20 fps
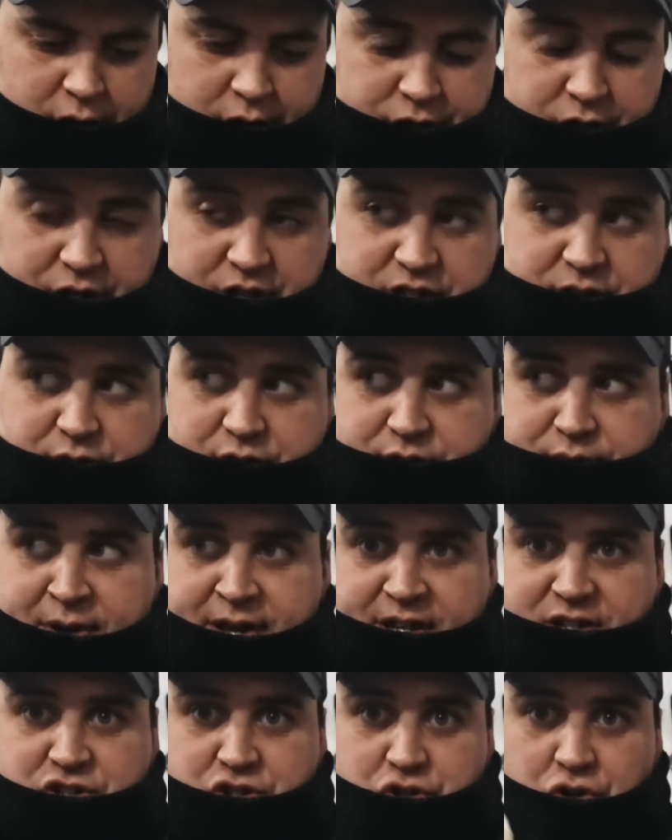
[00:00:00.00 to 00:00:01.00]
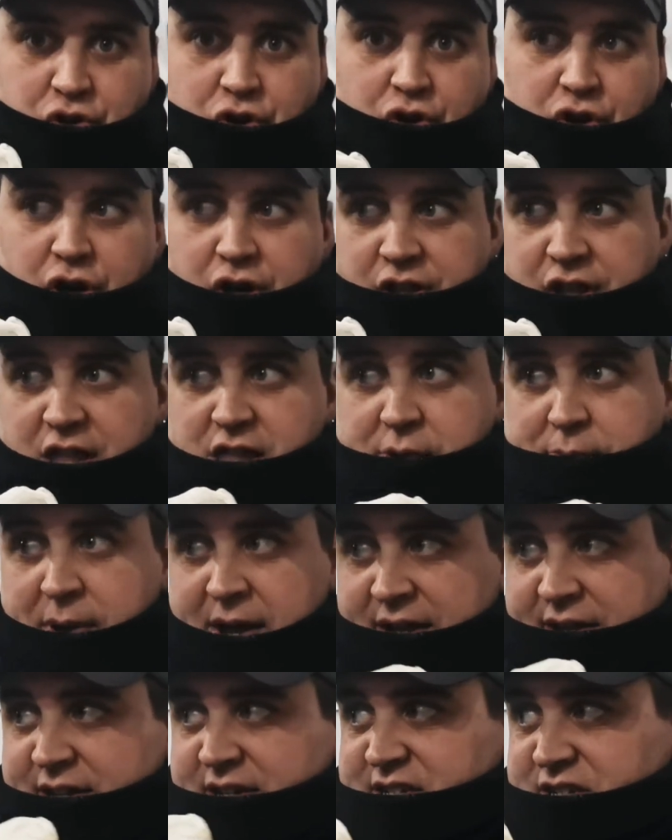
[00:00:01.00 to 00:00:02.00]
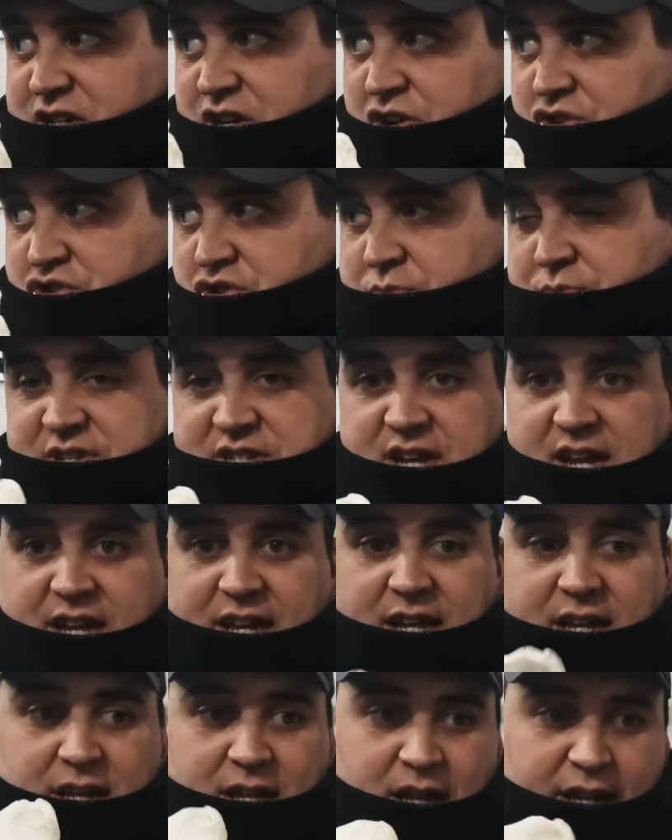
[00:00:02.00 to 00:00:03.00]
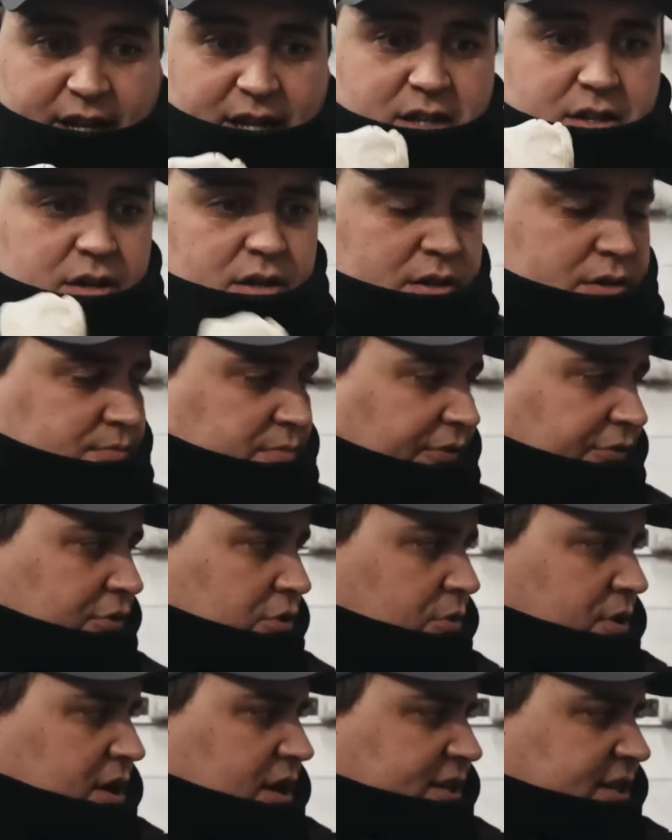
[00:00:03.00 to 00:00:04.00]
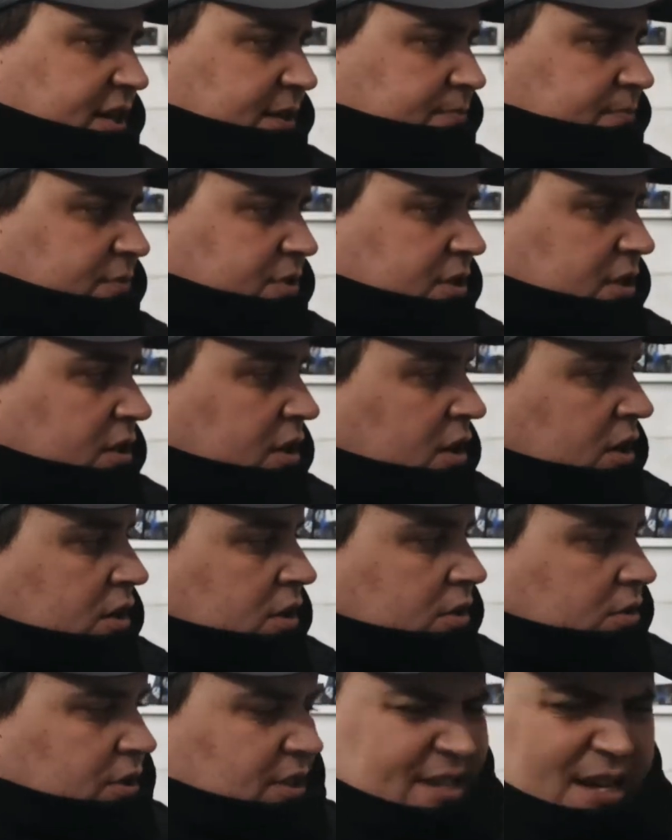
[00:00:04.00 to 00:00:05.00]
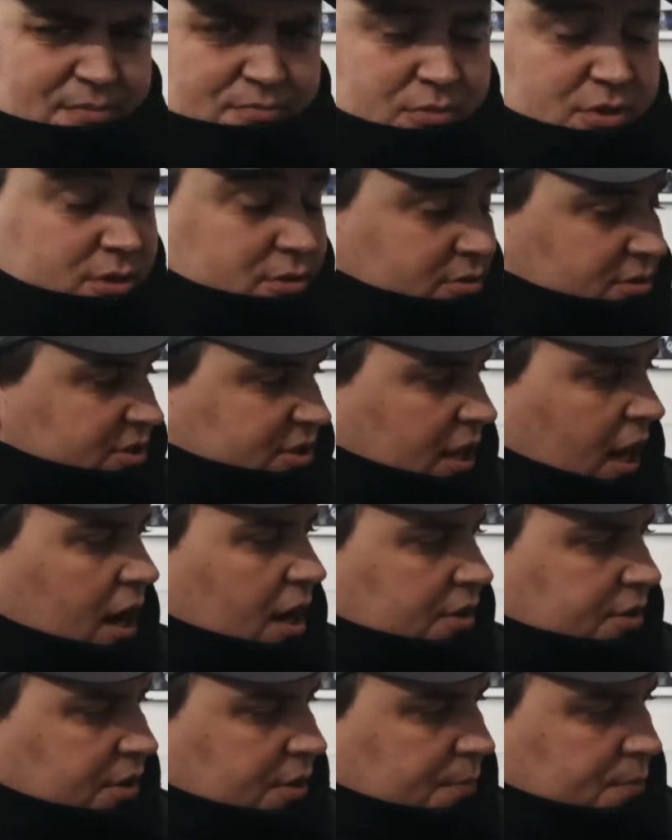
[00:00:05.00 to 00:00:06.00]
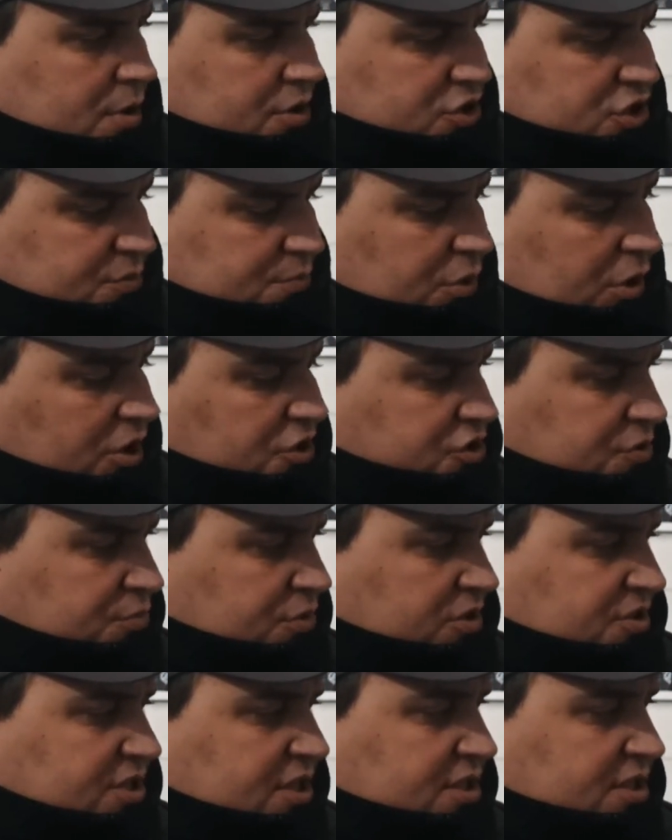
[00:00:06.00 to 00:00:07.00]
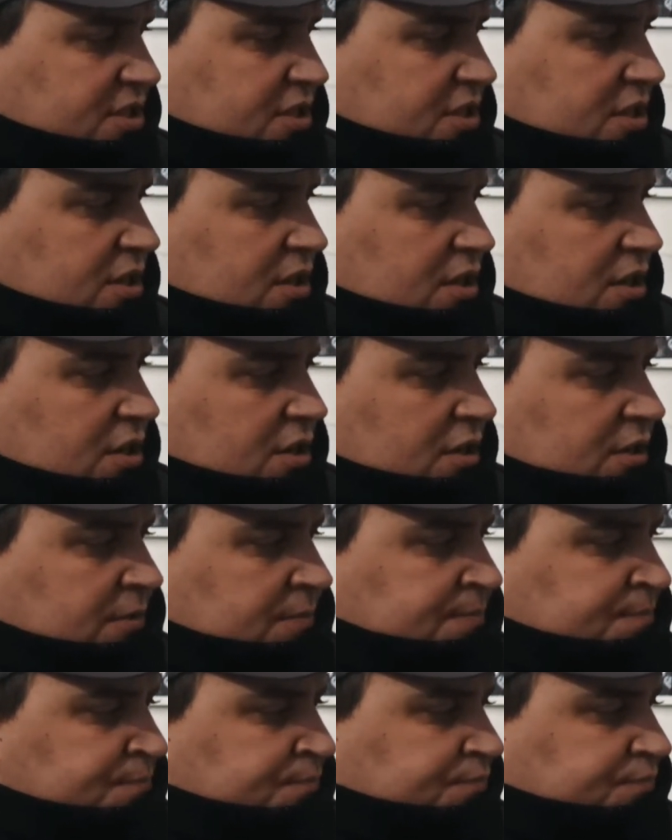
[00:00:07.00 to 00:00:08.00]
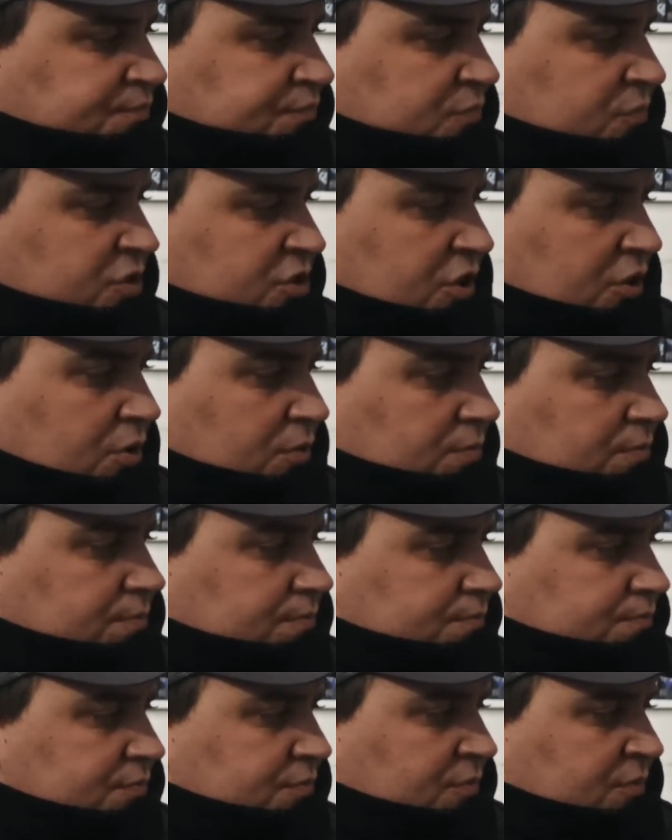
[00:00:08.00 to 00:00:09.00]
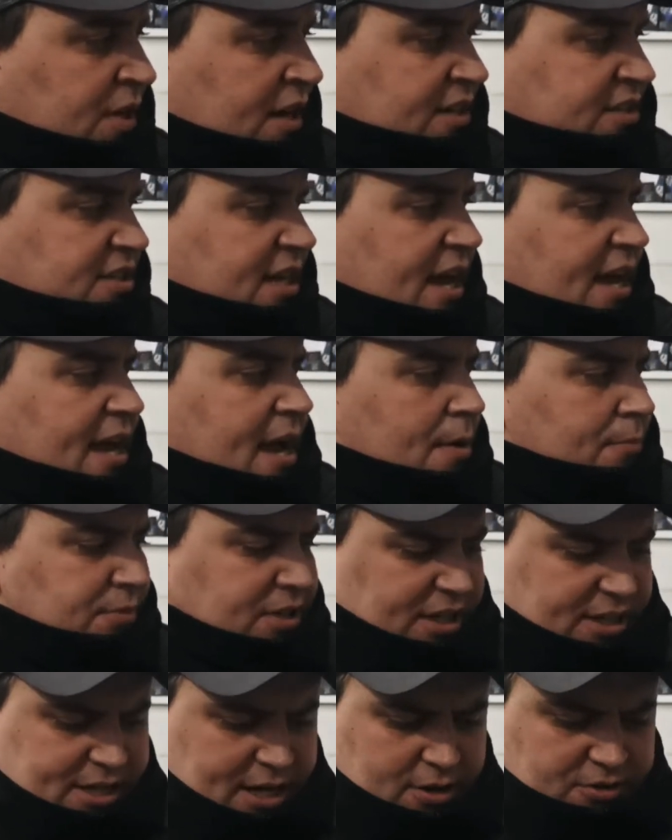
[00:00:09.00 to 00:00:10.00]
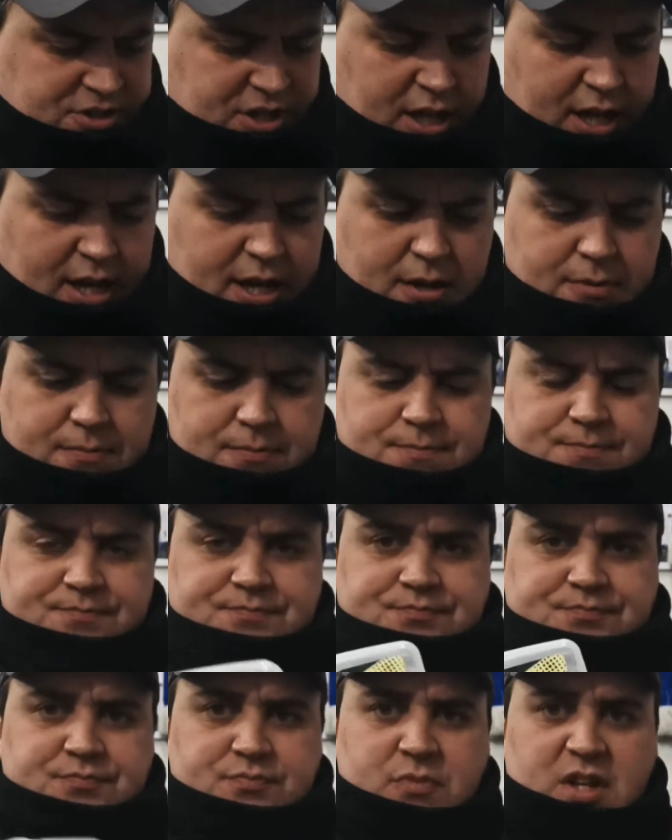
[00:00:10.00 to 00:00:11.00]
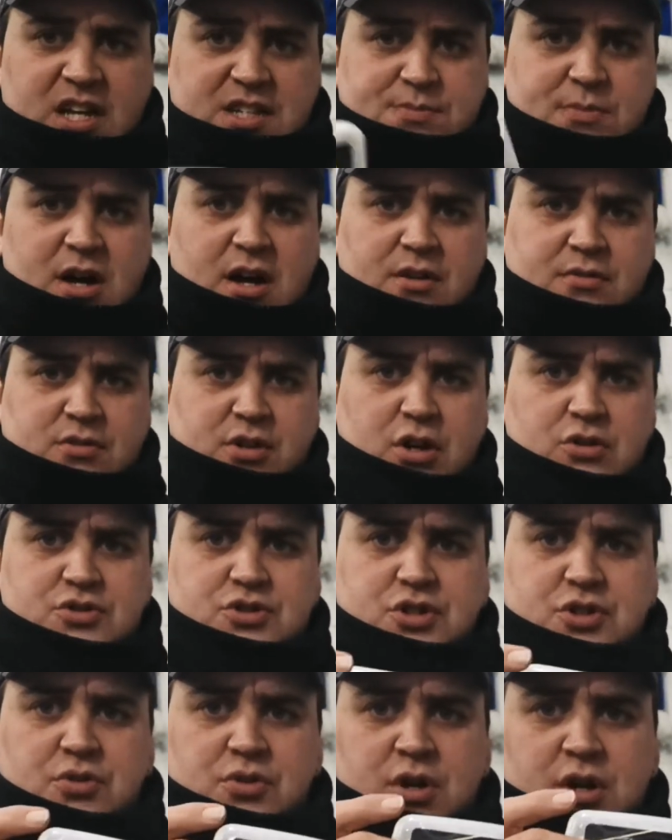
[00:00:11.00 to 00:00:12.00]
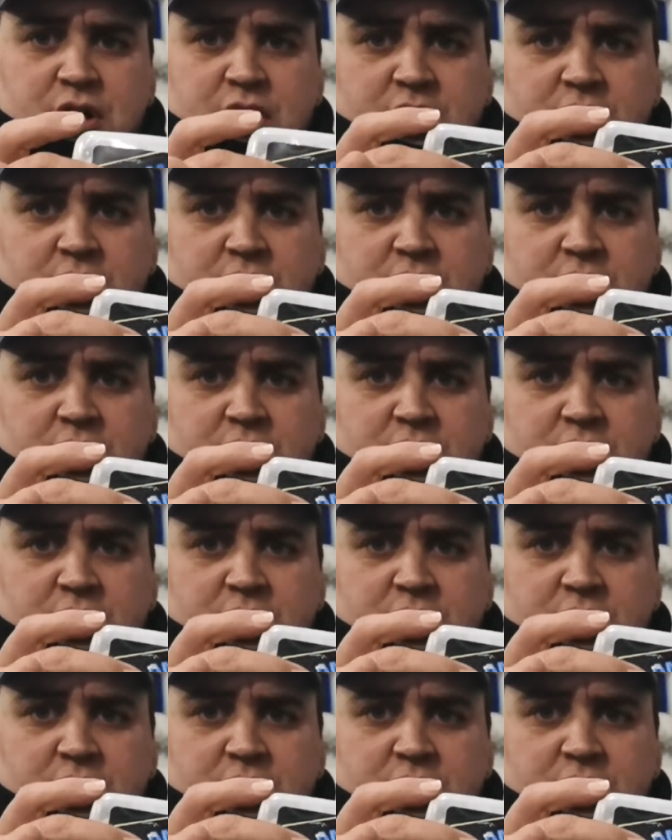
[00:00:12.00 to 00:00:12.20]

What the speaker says: So let's just make sure that the paint is 100% clean before we attempt start the machine polishing process. So that's AM Details clay. That's my go-to.